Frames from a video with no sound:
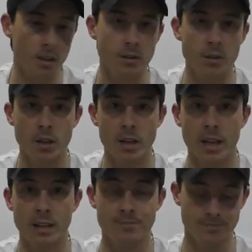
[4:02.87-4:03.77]
So
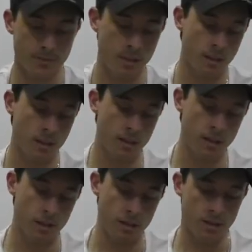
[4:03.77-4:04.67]
yeah,
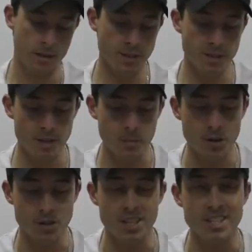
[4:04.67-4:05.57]
this is the
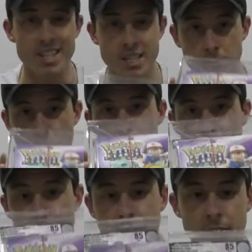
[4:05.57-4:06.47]
most
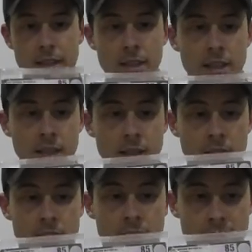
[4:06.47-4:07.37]
disappointing thing
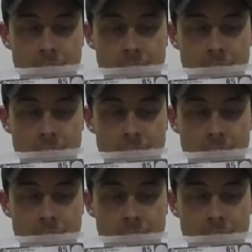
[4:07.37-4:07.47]
that